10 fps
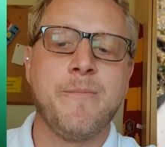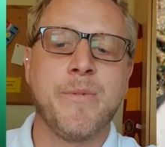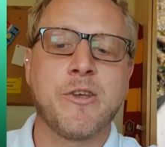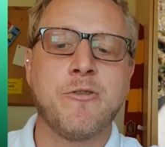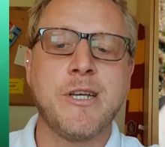
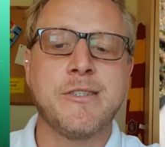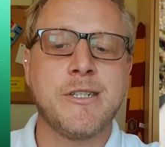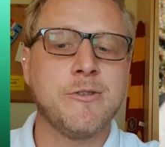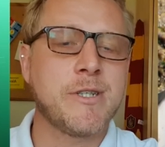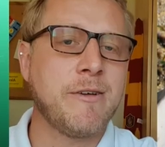Grey
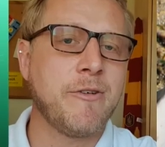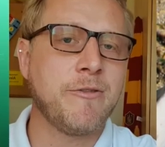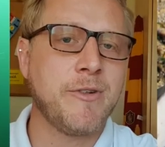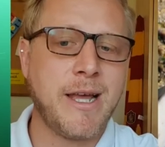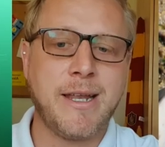seals have a
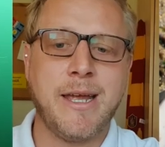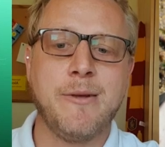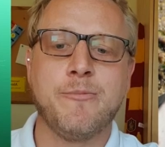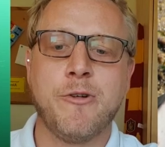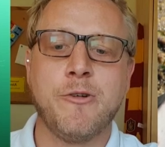flat
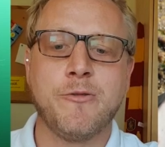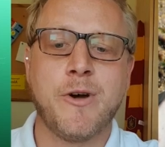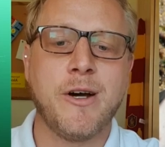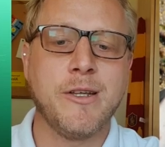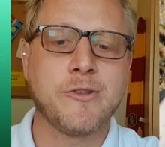head
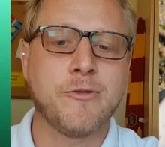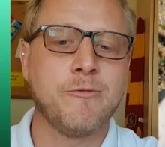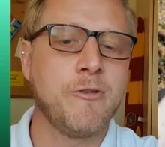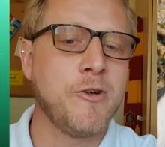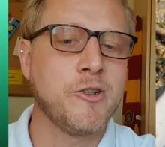profile. It's often
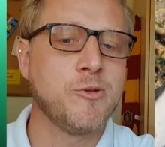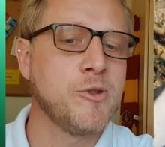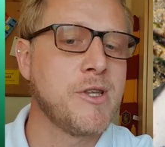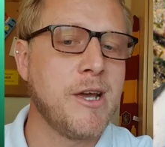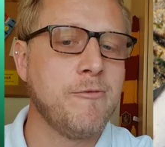referred to
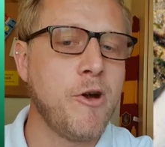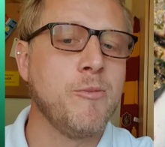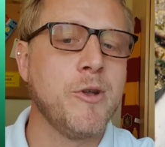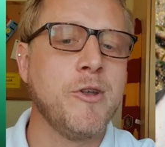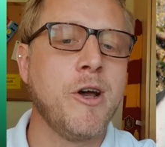as their
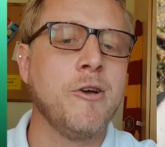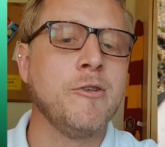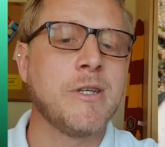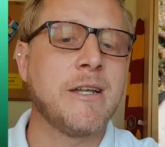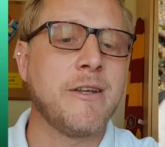Roman
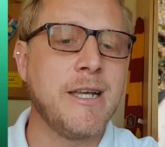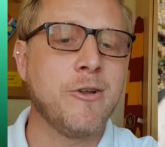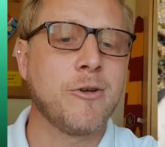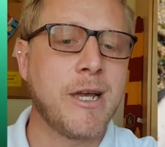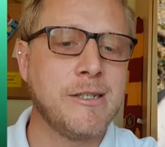nose and an
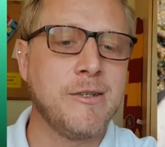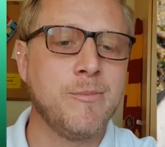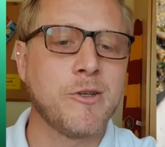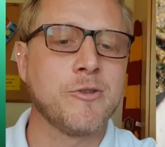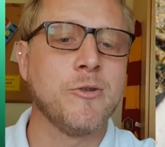elongated
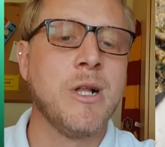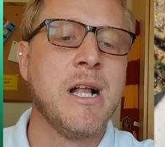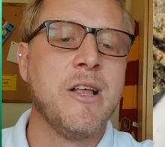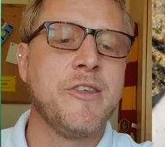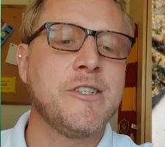muzzle.
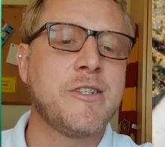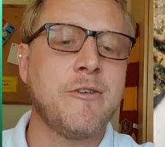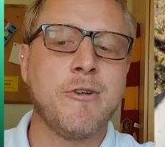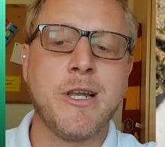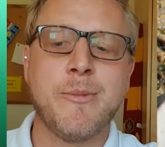This
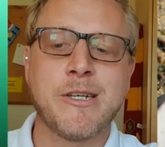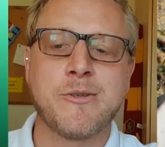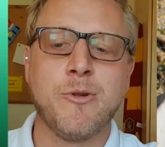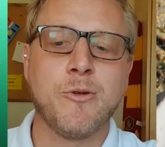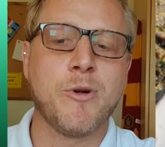generally makes
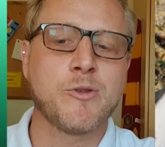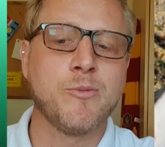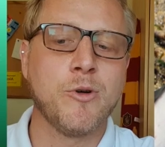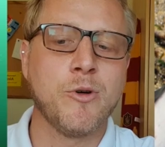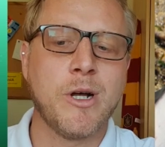them look much
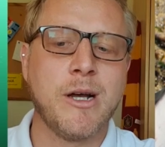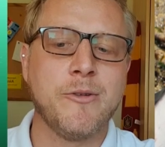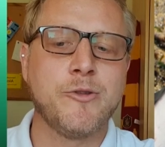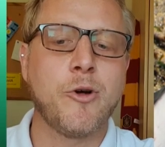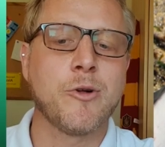more
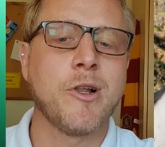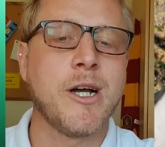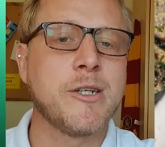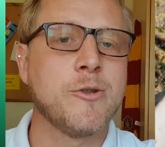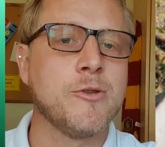
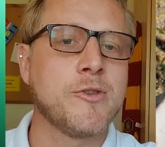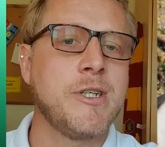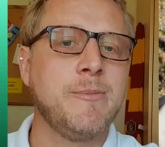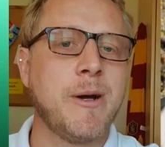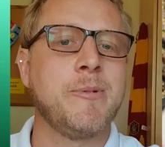dog-like, or
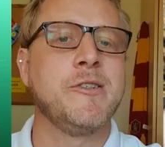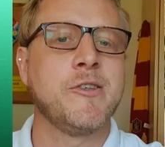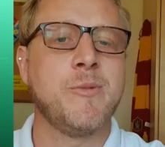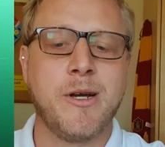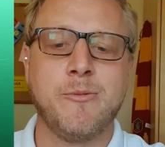sea puppies
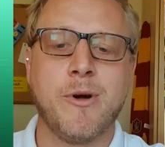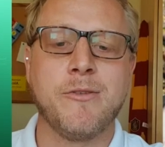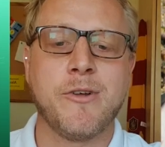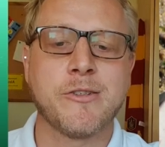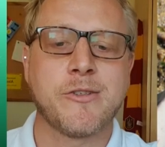as my
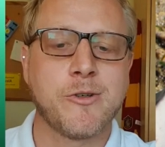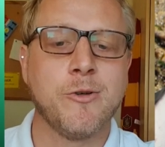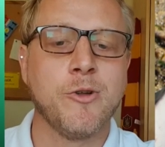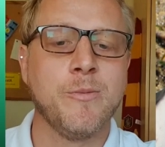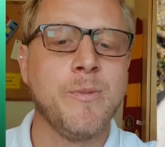wife likes to
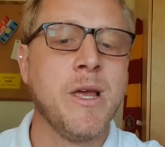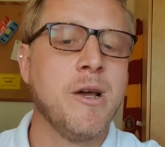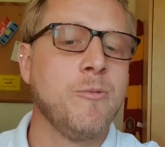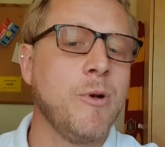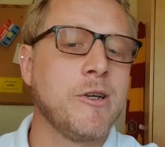call them,
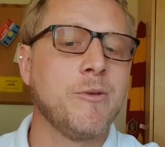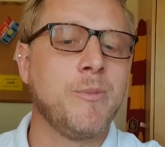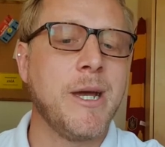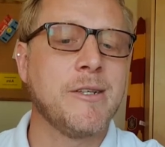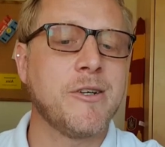when
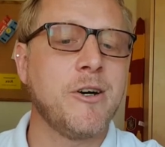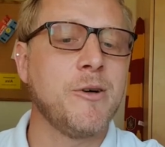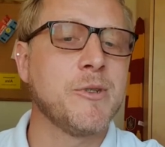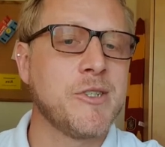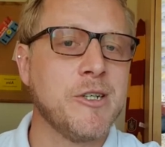compared to
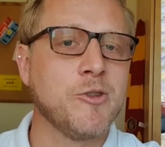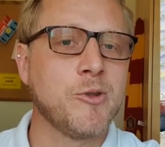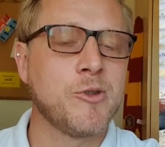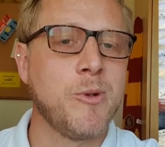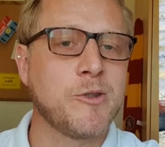harbour seals,
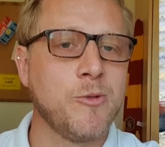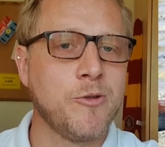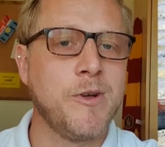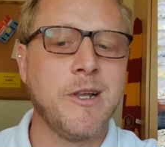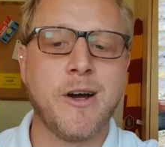which are much more
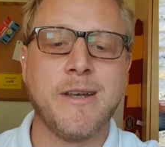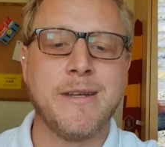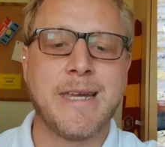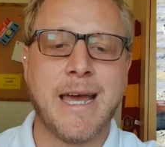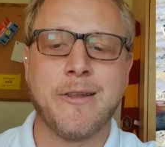feline
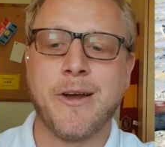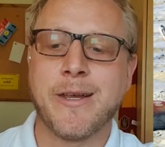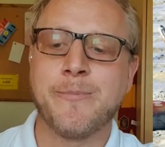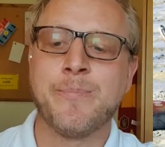and cat-like.